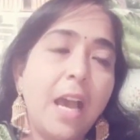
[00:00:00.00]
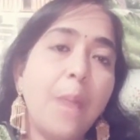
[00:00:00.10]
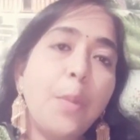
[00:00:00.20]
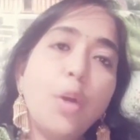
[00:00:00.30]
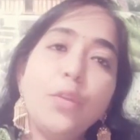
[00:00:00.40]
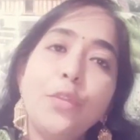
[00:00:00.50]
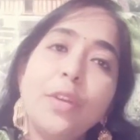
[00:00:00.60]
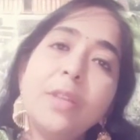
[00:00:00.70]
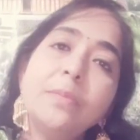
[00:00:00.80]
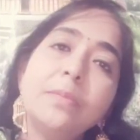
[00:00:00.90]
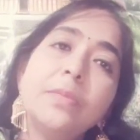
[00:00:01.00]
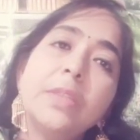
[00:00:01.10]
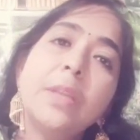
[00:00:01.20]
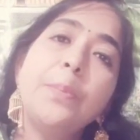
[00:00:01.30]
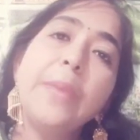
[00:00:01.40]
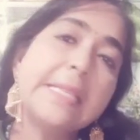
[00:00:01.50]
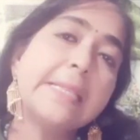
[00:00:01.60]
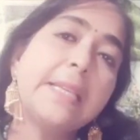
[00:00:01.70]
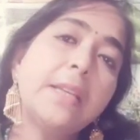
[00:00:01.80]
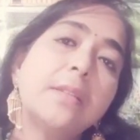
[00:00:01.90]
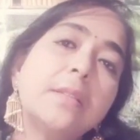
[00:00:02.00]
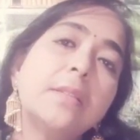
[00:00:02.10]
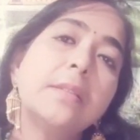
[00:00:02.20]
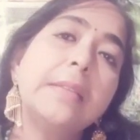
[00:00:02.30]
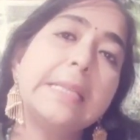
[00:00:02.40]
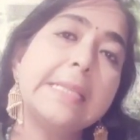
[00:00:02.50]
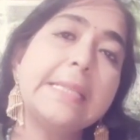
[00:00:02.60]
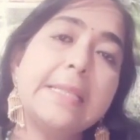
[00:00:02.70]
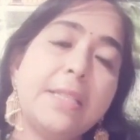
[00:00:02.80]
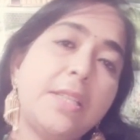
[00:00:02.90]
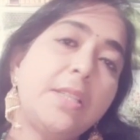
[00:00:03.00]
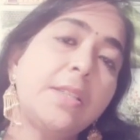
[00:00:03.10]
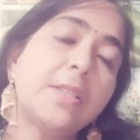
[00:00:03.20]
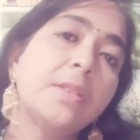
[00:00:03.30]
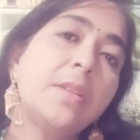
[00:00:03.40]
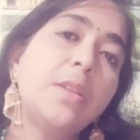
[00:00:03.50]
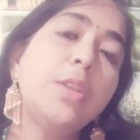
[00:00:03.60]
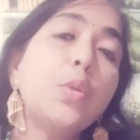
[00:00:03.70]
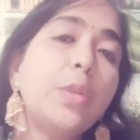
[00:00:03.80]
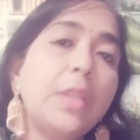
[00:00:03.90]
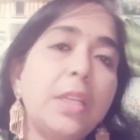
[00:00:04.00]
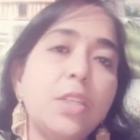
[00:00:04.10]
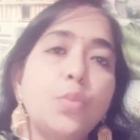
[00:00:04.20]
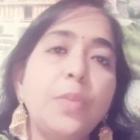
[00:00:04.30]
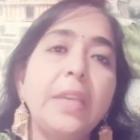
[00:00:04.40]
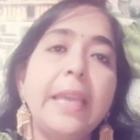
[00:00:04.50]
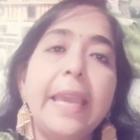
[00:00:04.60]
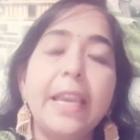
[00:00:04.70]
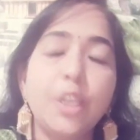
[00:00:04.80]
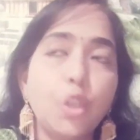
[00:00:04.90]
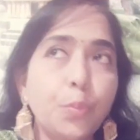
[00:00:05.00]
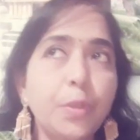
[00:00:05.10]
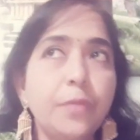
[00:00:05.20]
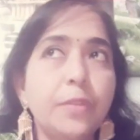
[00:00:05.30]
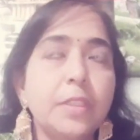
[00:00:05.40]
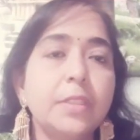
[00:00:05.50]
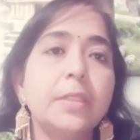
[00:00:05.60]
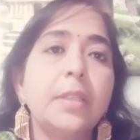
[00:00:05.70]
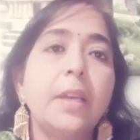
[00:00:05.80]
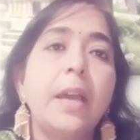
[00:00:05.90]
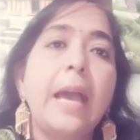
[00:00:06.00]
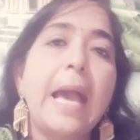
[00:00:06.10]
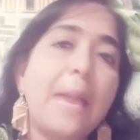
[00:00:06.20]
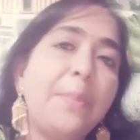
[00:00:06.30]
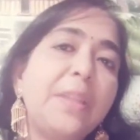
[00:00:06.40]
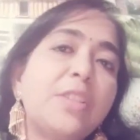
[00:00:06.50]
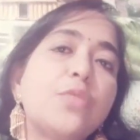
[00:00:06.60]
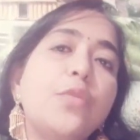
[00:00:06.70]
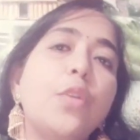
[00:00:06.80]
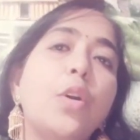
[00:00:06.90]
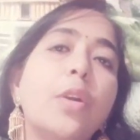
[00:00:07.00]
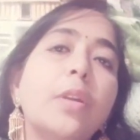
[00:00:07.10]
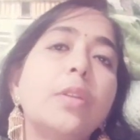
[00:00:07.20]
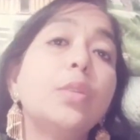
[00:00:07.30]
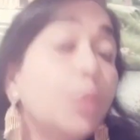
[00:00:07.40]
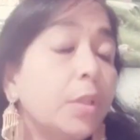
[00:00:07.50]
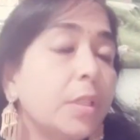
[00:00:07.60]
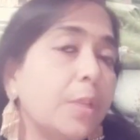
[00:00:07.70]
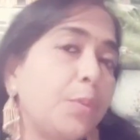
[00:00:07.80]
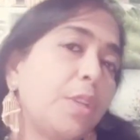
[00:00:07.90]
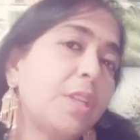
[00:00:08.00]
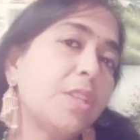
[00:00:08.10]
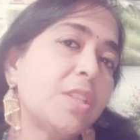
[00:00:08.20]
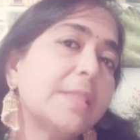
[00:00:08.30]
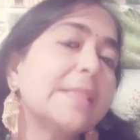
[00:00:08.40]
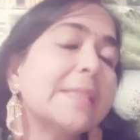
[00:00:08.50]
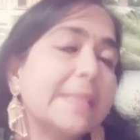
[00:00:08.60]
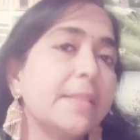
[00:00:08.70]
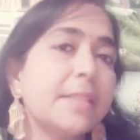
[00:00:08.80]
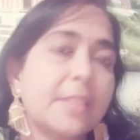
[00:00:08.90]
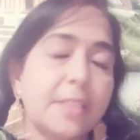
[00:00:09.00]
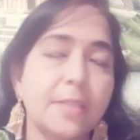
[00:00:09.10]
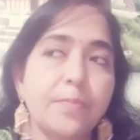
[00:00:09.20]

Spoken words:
Apart from the basic necessities, you need to be equipped with habits for good communication skills,